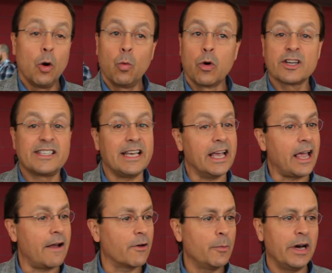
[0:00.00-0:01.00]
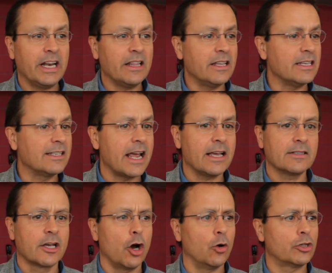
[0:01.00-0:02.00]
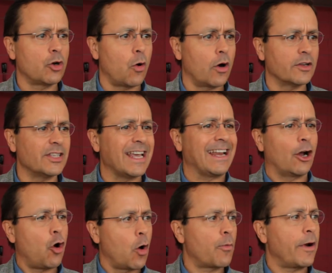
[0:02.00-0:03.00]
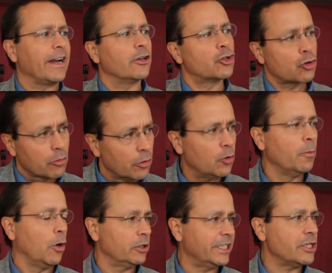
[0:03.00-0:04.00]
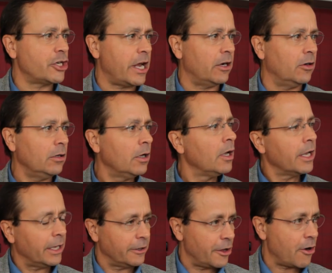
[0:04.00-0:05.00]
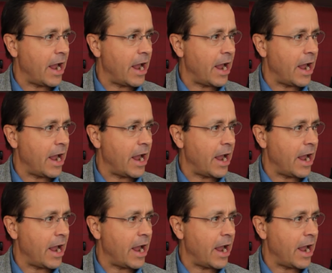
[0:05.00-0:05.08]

We're seeing everybody these days go towards incorporating true multi-channel into their